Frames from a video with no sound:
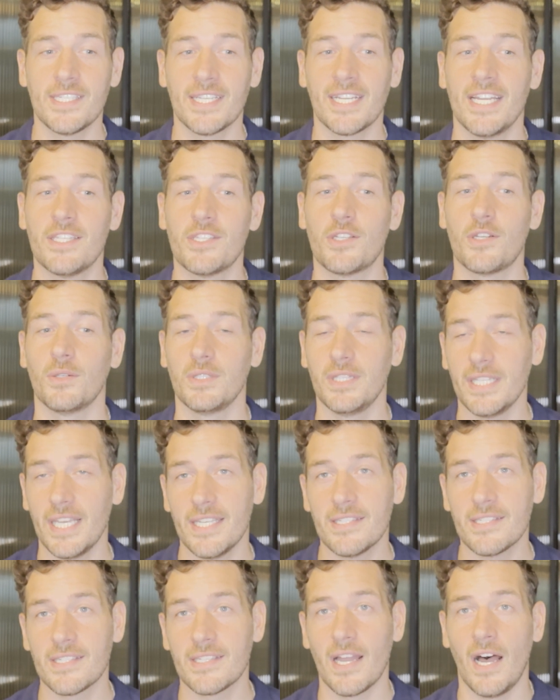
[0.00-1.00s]
against your
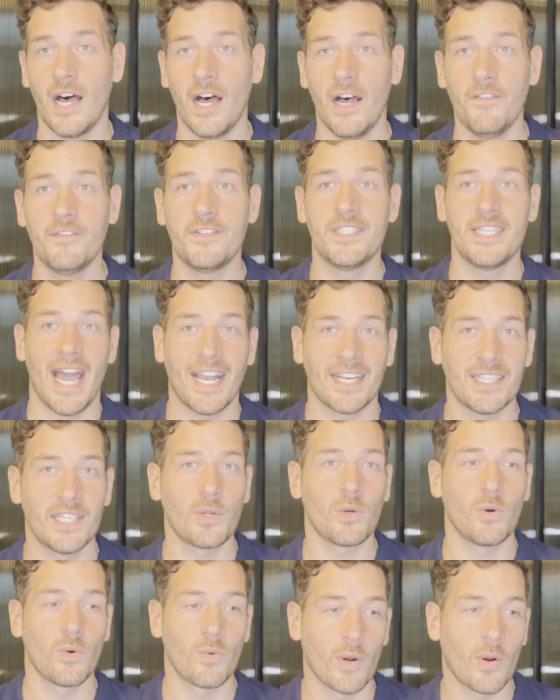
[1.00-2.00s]
list of
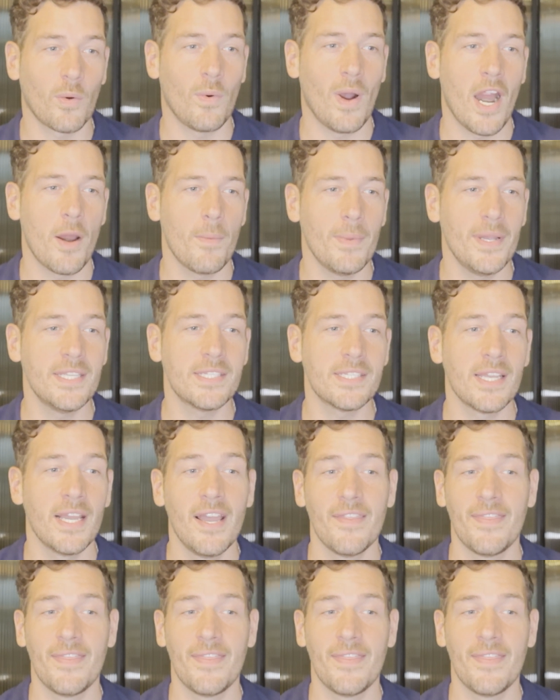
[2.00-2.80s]
technical requirements